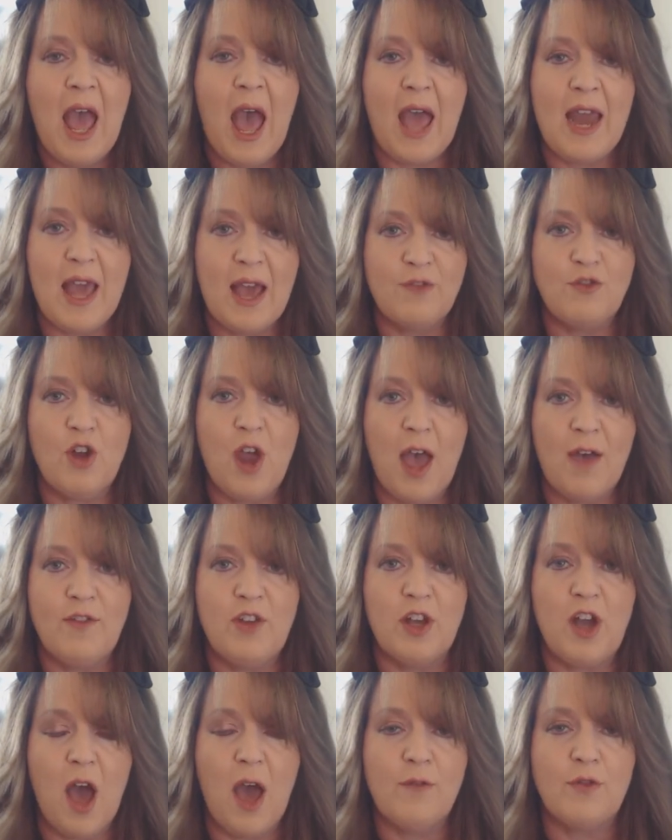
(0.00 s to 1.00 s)
And after
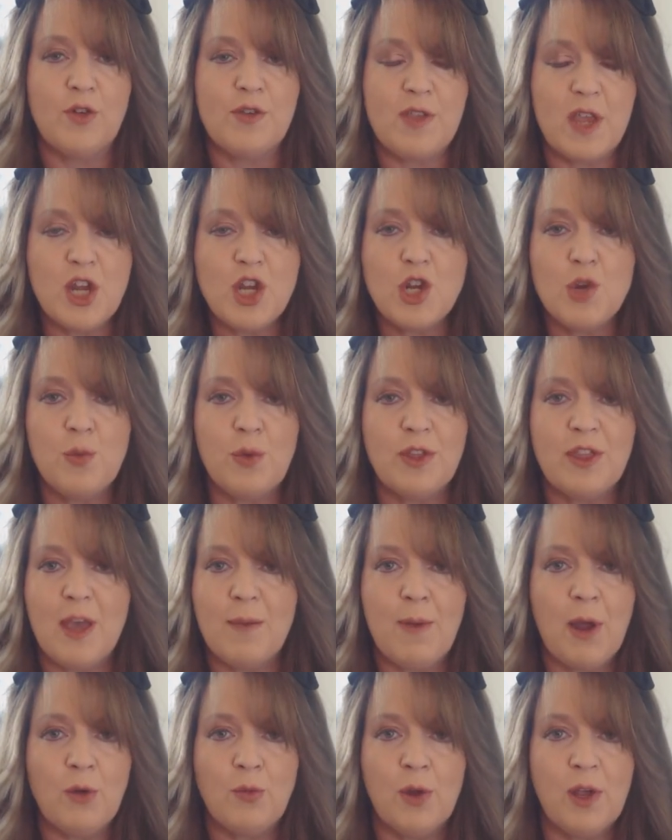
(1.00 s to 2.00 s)
having a conversation with
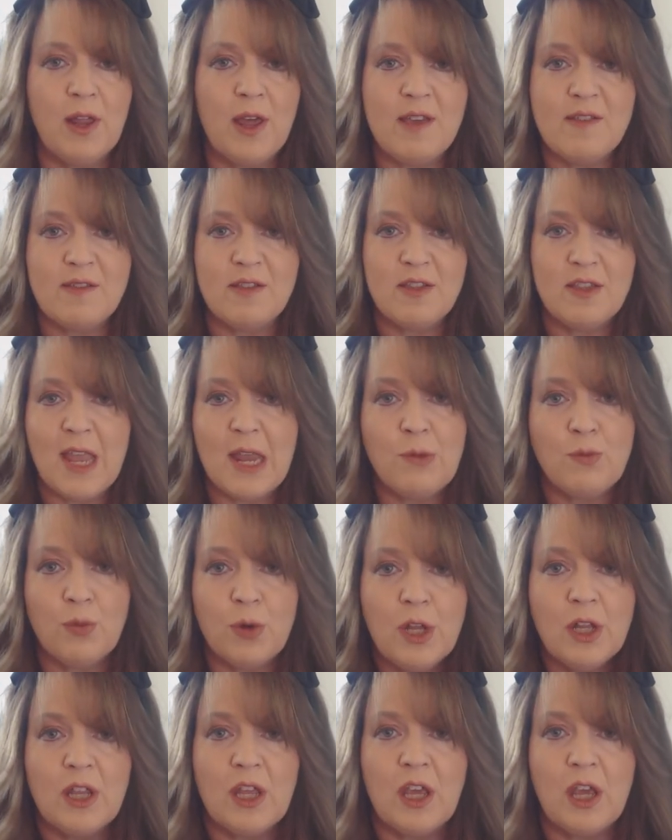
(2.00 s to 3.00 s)
them, I realized they
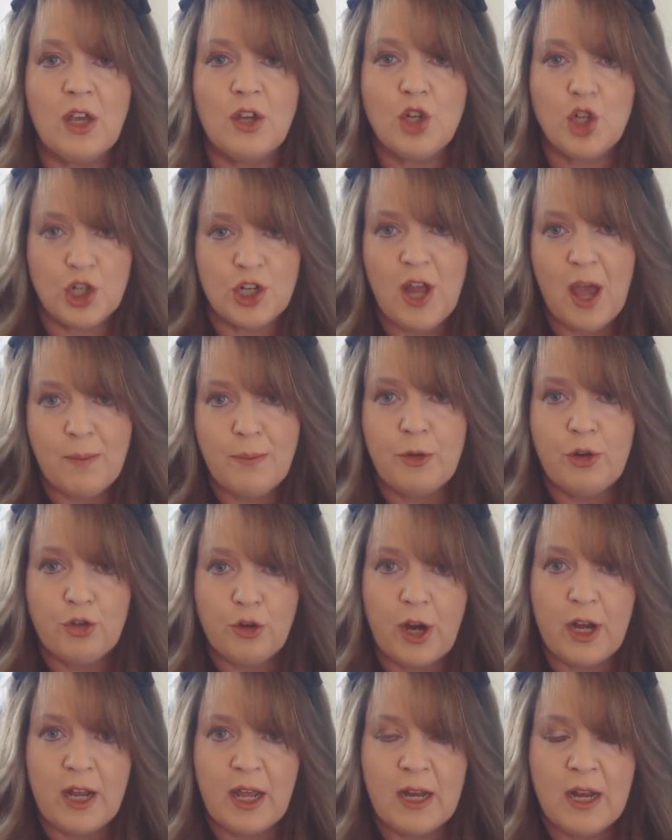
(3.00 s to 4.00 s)
really should not be
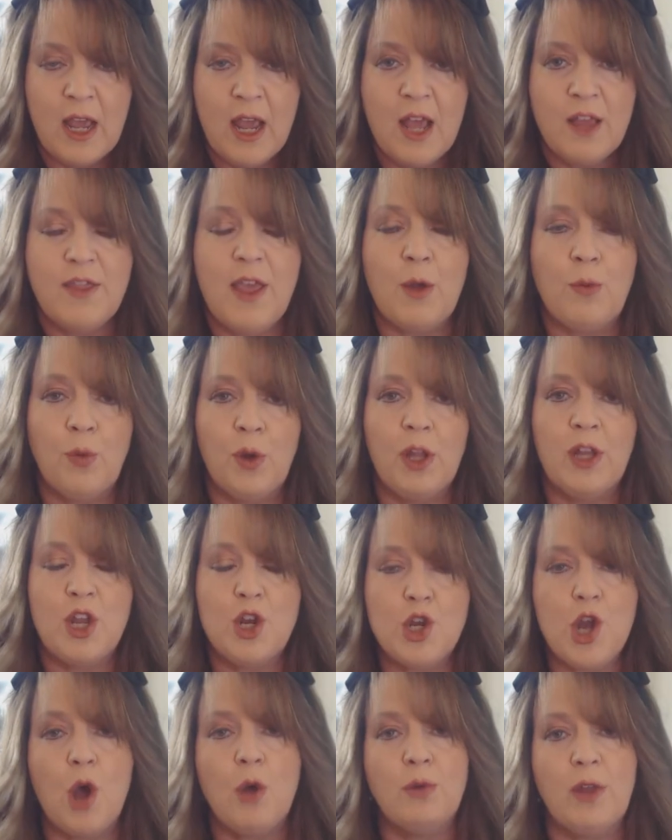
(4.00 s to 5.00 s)
trading. They
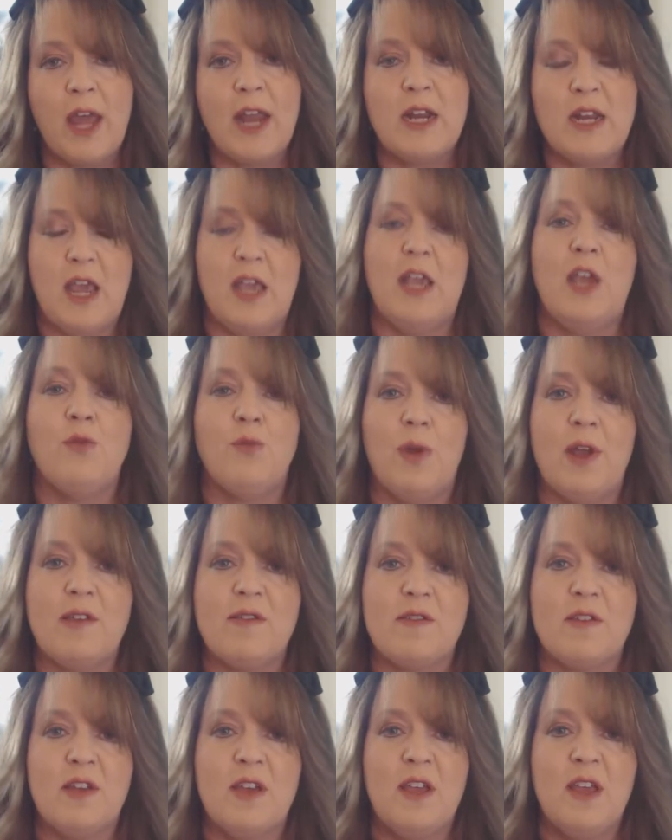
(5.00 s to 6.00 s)
really don't like taking
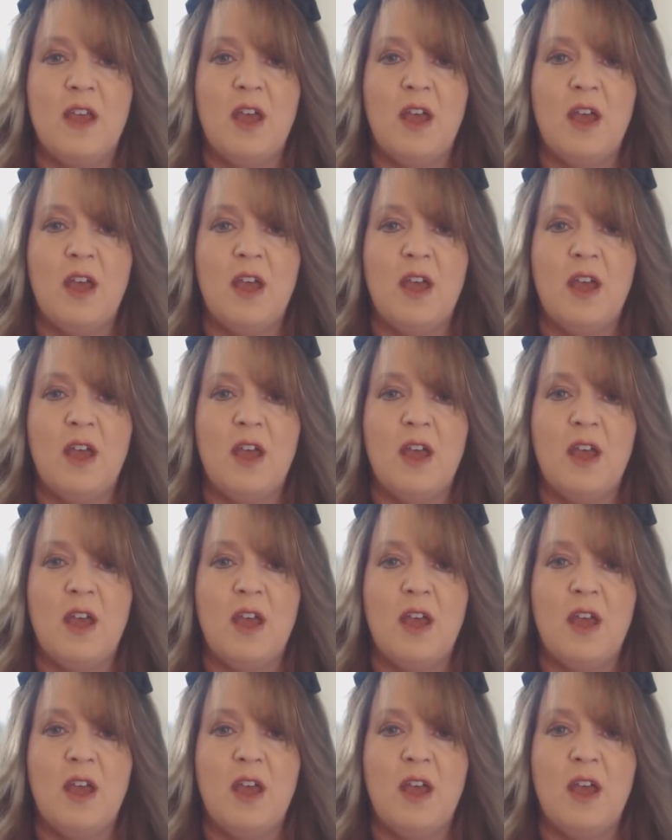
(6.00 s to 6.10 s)
risk.